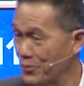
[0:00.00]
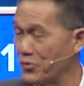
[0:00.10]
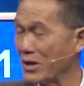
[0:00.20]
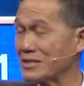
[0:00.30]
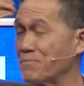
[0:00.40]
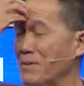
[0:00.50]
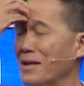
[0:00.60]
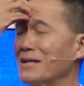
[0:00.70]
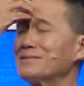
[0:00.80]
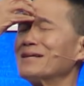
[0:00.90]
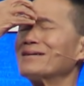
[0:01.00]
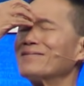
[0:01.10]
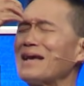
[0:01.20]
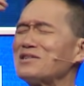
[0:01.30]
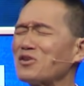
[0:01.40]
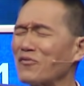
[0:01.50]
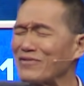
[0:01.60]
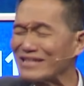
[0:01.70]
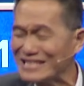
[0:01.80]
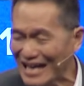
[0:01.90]
to experience the grace of
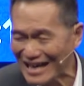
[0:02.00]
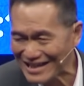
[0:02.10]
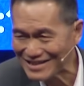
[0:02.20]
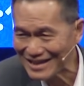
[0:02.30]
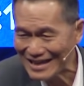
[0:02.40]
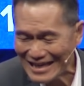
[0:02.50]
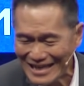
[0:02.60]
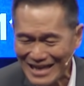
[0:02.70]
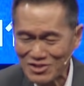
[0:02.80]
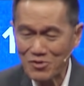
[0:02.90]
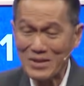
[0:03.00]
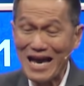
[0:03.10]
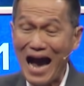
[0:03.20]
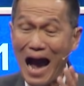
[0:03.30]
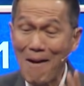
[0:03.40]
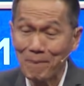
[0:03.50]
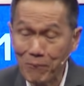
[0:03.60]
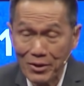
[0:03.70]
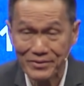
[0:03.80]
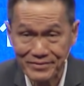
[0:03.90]
God, he has to be
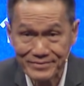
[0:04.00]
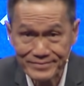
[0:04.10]
humbled.